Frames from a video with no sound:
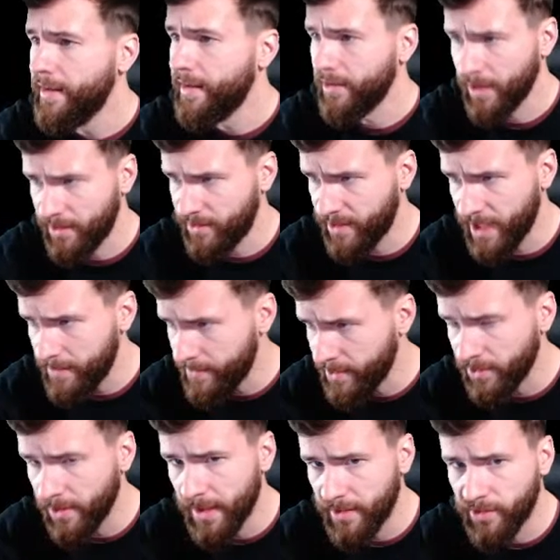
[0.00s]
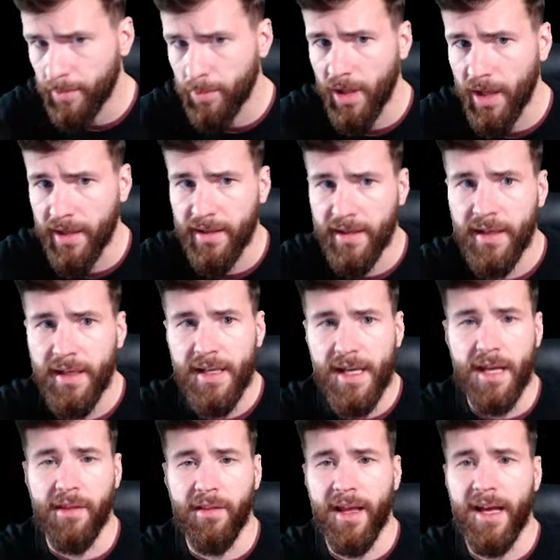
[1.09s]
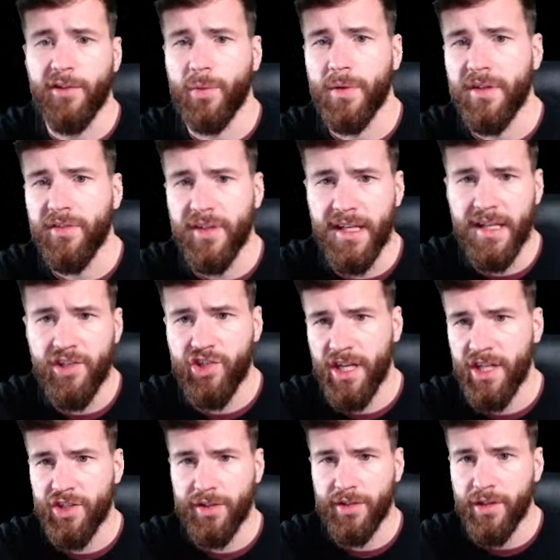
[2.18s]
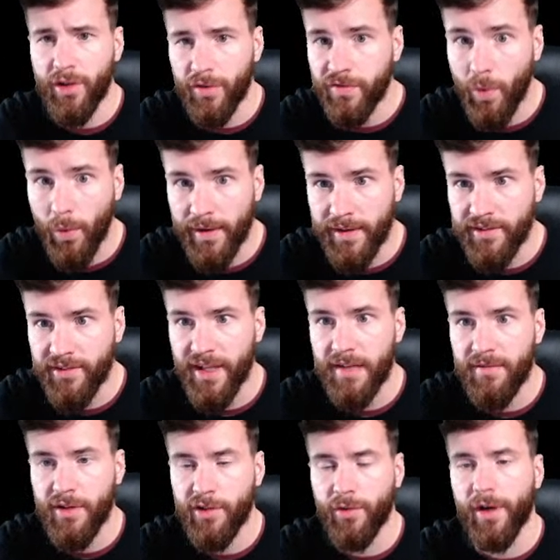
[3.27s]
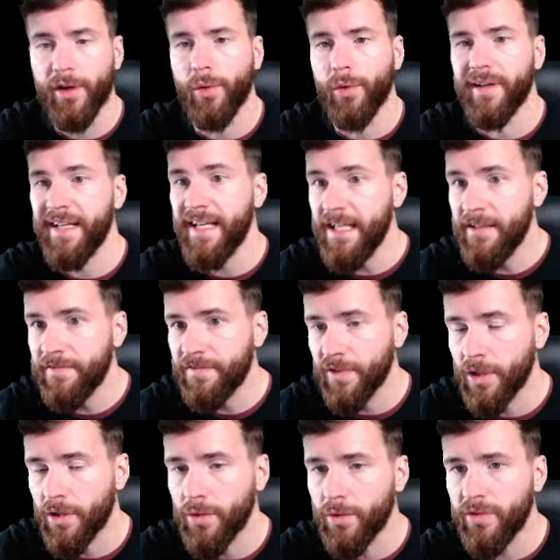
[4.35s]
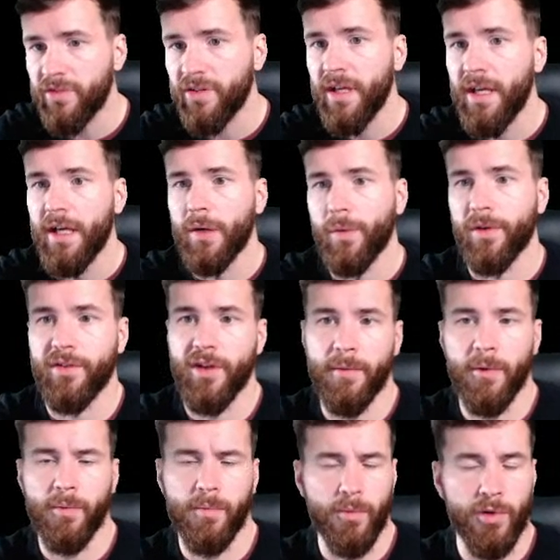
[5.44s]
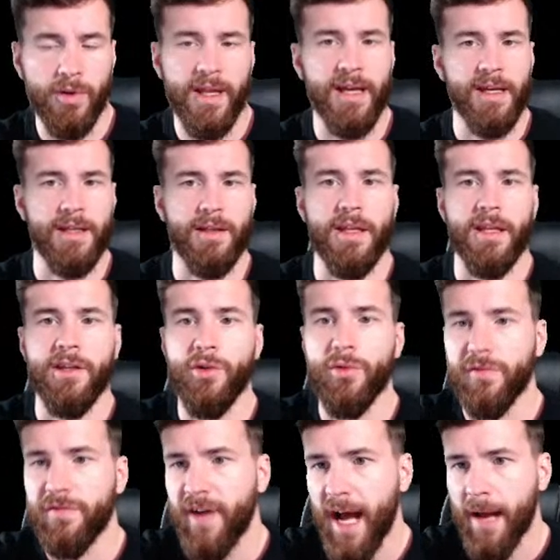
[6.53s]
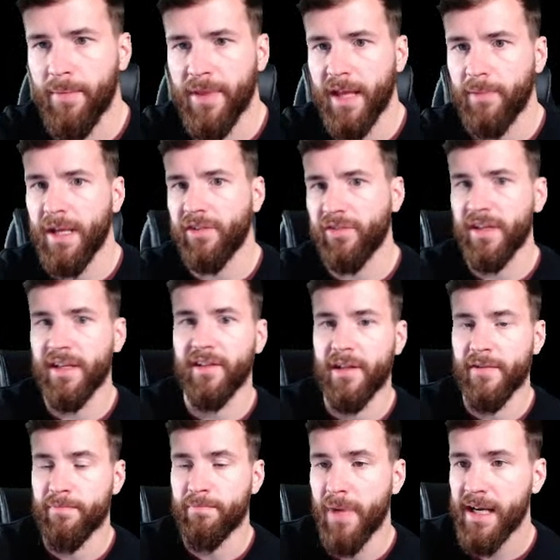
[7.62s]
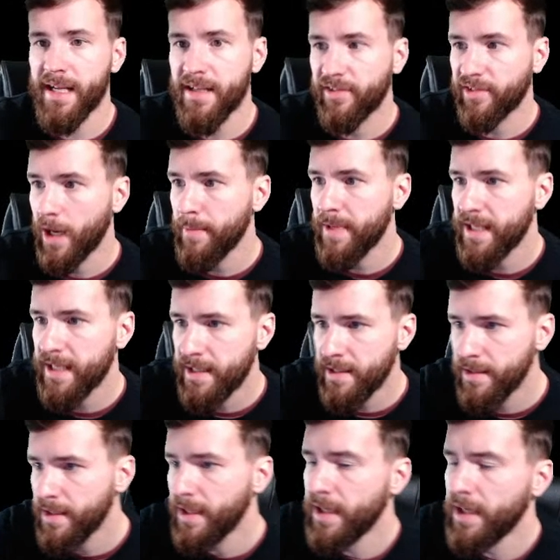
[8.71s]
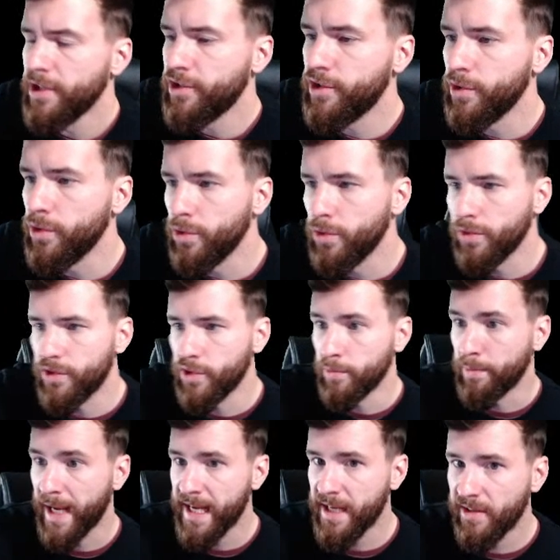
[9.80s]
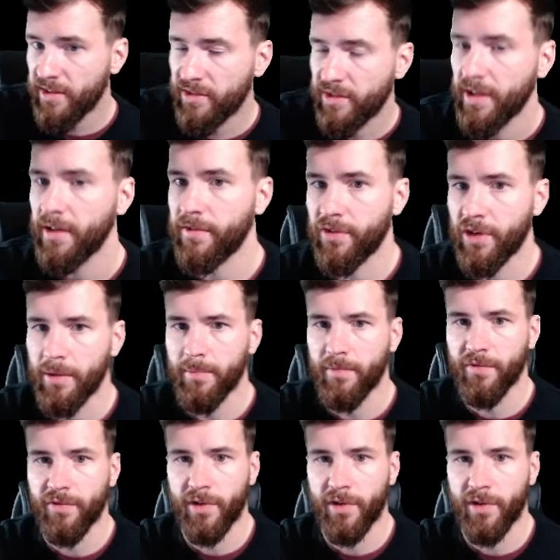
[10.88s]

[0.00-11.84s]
less savings, less supply. And the last one is any change in, foreign savings, right, or inflows. We're going to talk about more of that in Unit 5, but that basically is if money is coming in to banks from